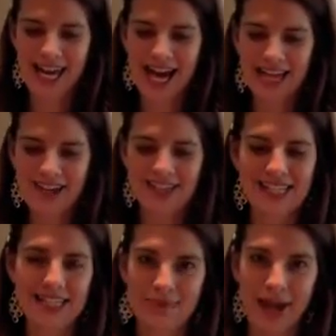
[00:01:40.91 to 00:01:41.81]
and I use
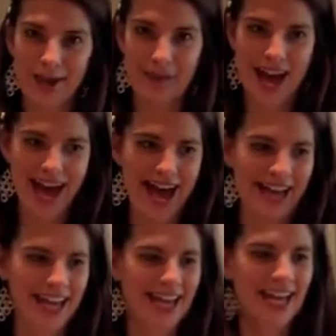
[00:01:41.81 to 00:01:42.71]
a Ziploc
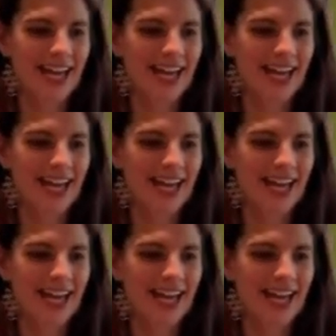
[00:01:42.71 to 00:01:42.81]
bag.